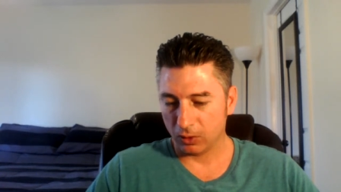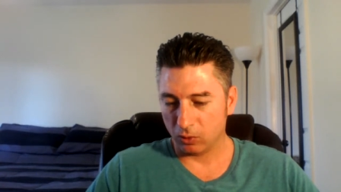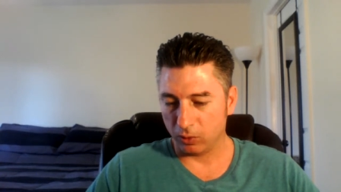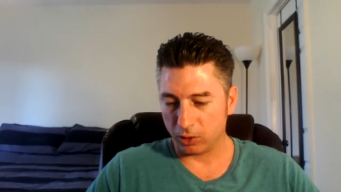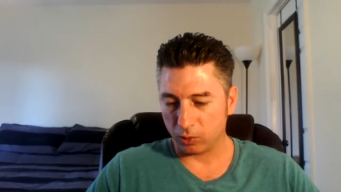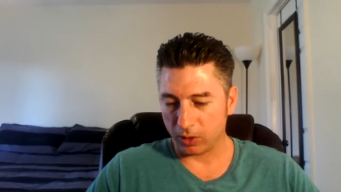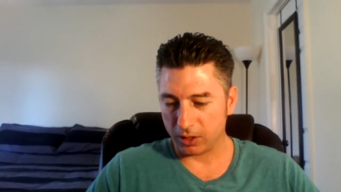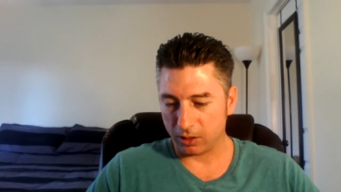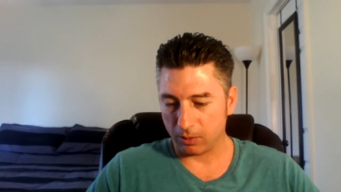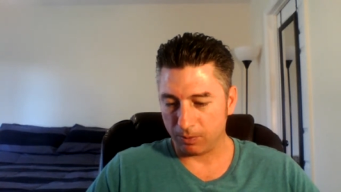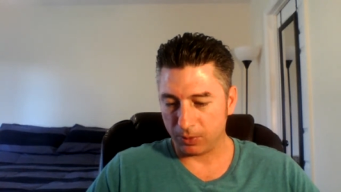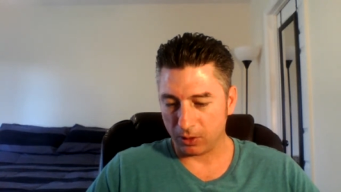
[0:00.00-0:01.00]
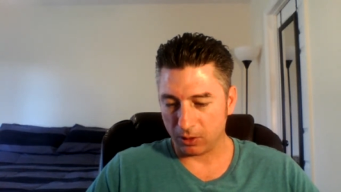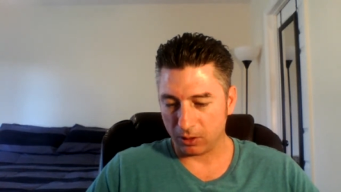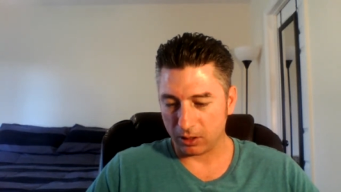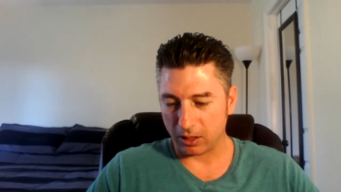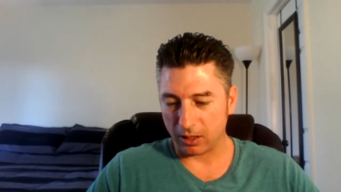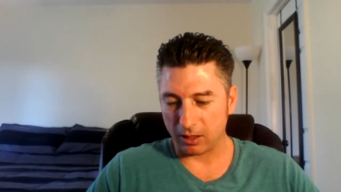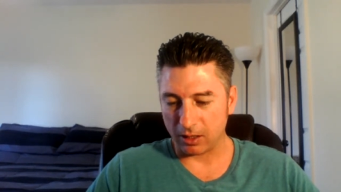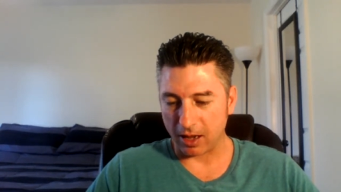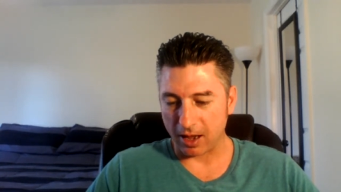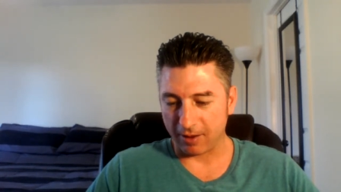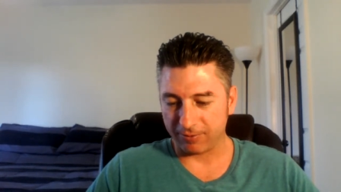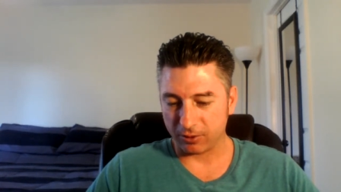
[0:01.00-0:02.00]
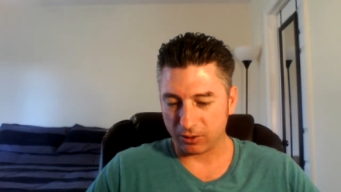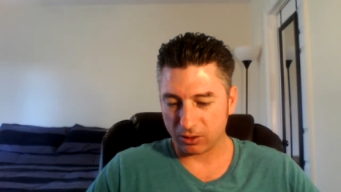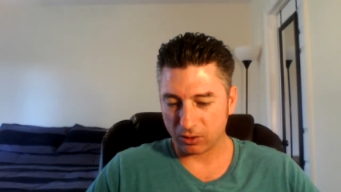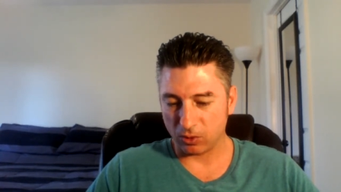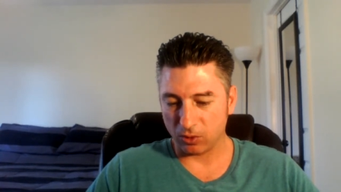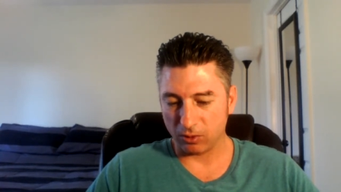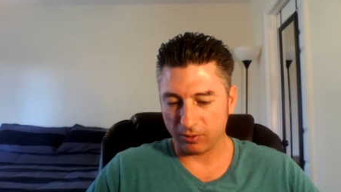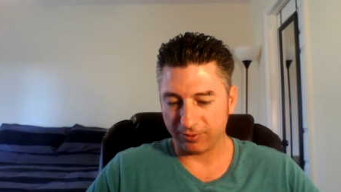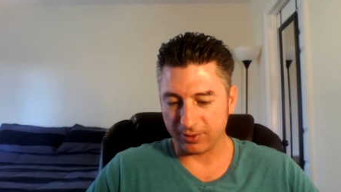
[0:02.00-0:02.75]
which was to build an after school